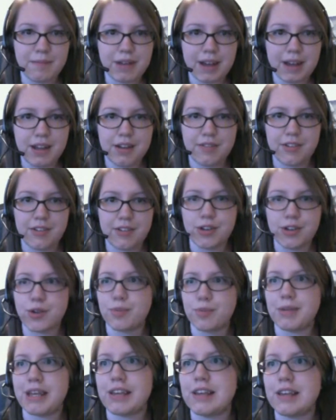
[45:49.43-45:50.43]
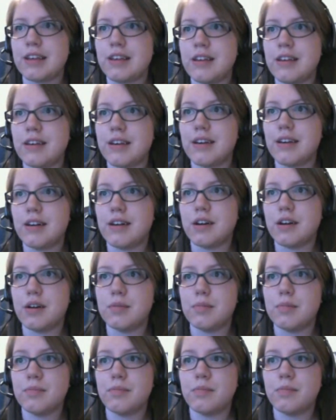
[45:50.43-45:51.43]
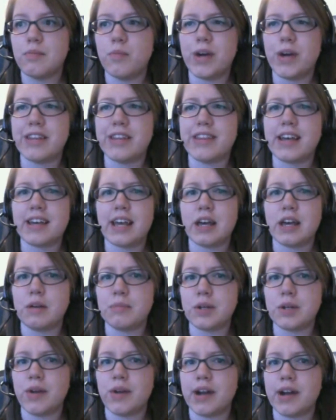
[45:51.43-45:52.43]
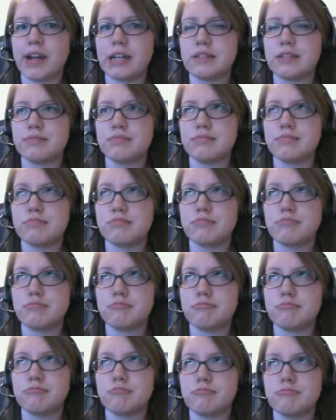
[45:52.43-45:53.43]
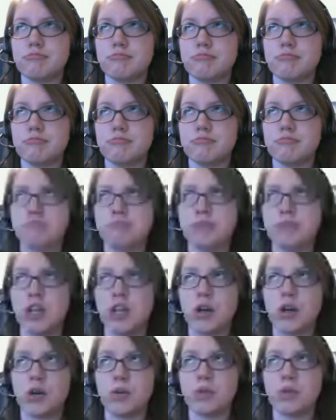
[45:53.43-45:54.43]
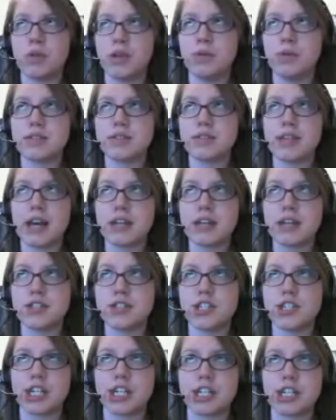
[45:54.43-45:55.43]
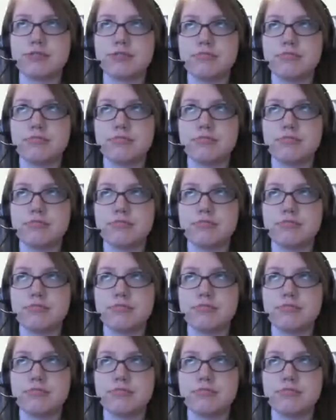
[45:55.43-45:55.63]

kind of a newbie. Wait, that can't be right. No, it was last year.